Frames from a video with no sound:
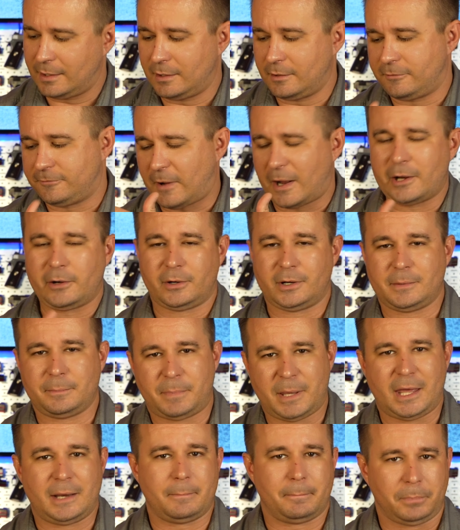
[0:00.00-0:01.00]
firing
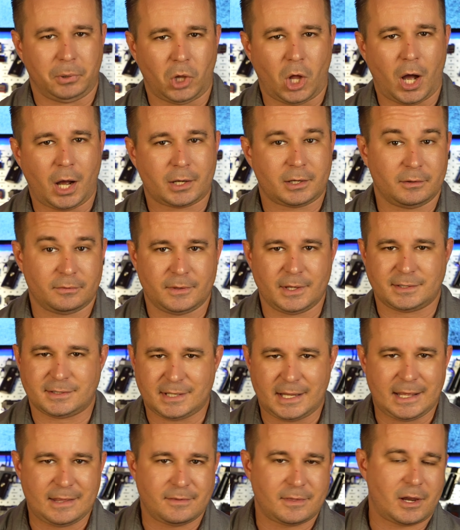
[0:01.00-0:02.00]
pin block that's
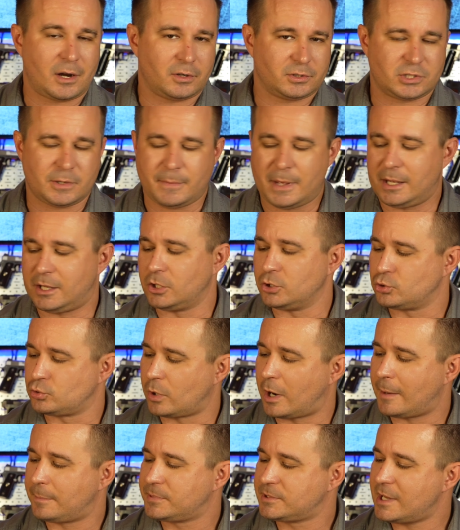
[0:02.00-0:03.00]
in there to make it
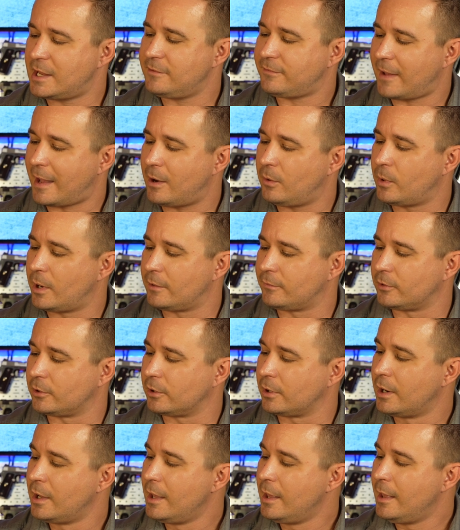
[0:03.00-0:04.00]
drop safe.
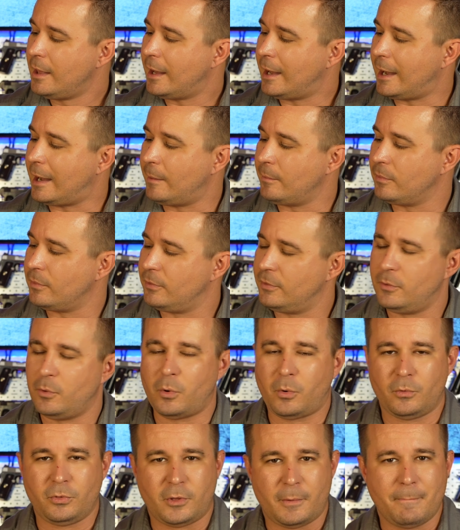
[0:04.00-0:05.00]
However,
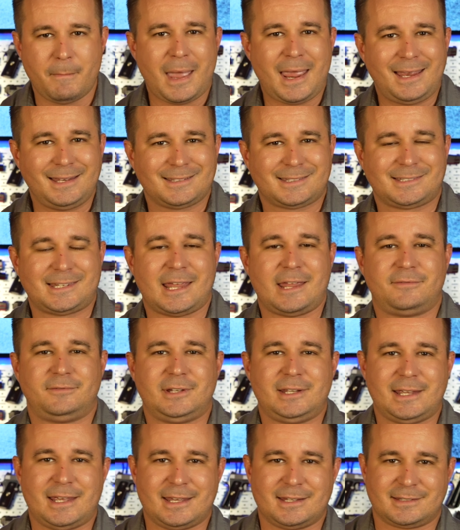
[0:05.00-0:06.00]
the main
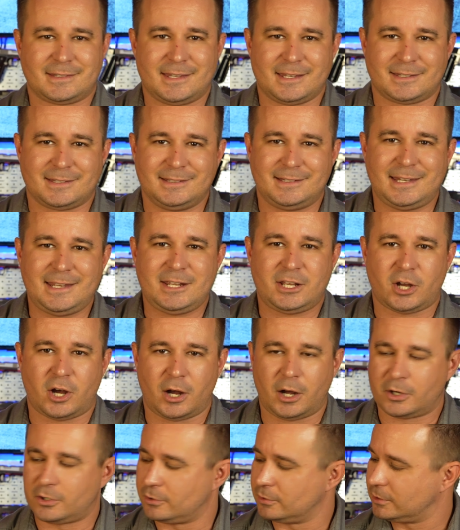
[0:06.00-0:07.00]
safety is this
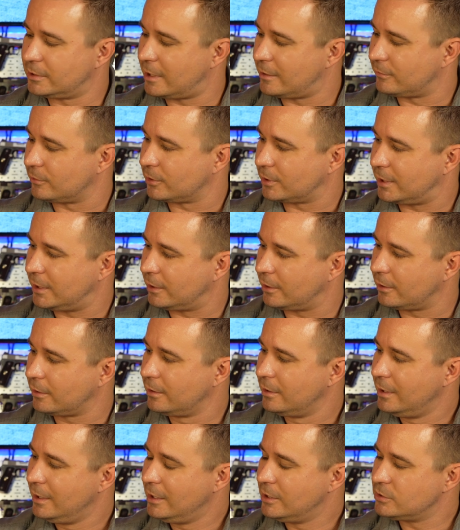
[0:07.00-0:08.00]
decocker lever
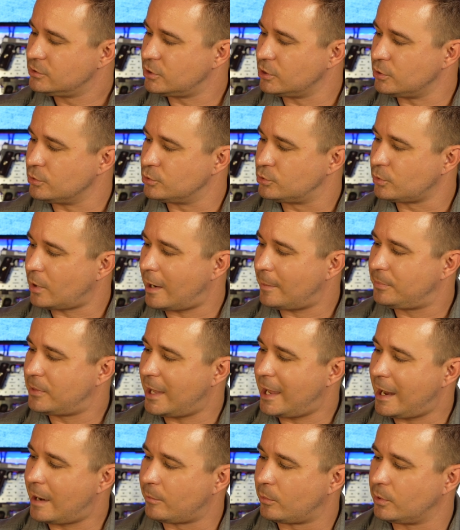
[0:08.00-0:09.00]
here. So you drop the
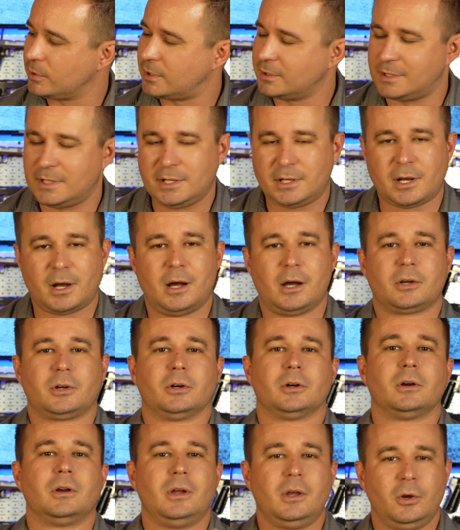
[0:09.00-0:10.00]
hammer with the
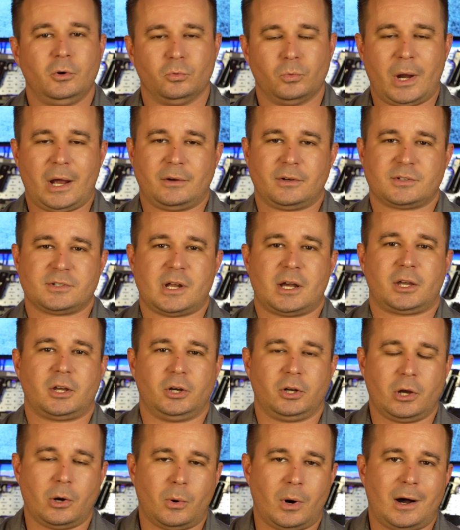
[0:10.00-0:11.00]
decocker, round is not going
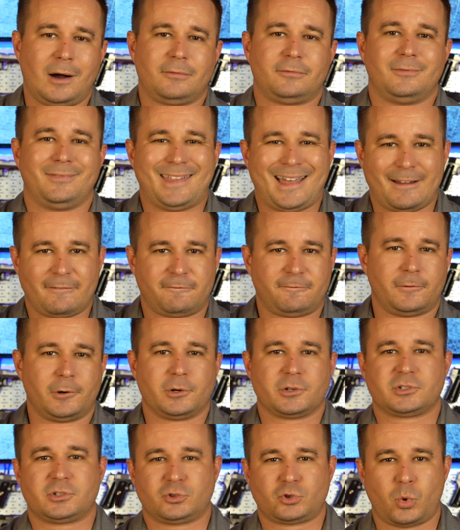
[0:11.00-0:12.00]
to go off. That
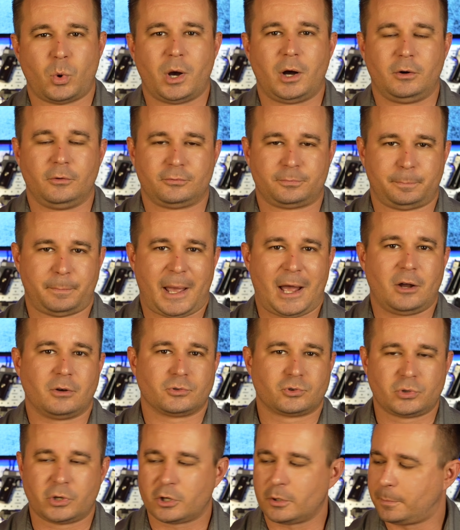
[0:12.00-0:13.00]
first 12-pound
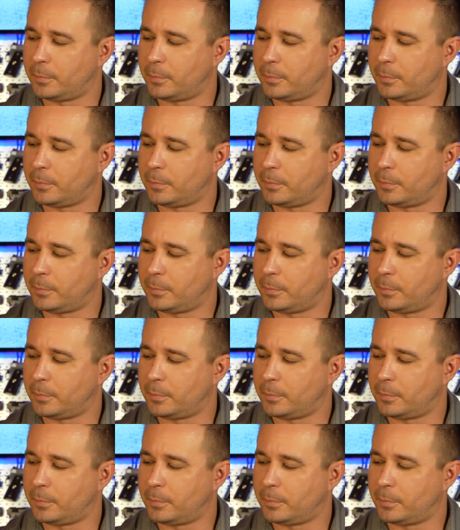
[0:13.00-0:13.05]
trigger